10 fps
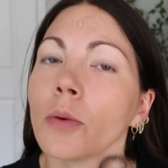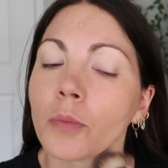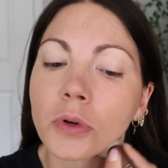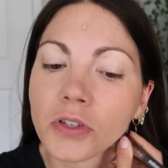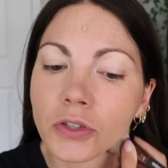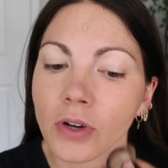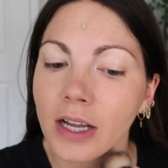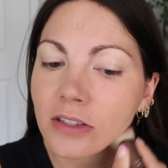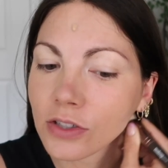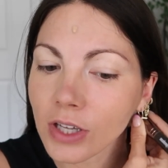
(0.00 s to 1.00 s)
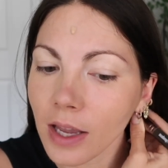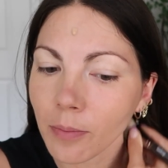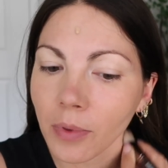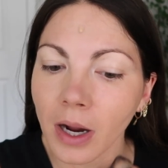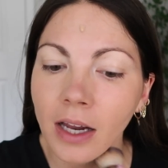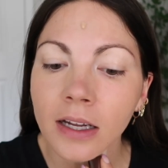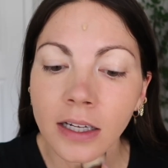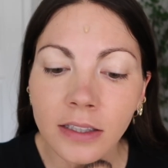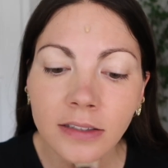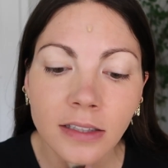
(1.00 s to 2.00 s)
moisturizer type
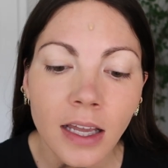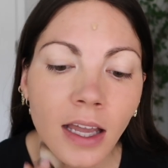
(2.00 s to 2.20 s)
products.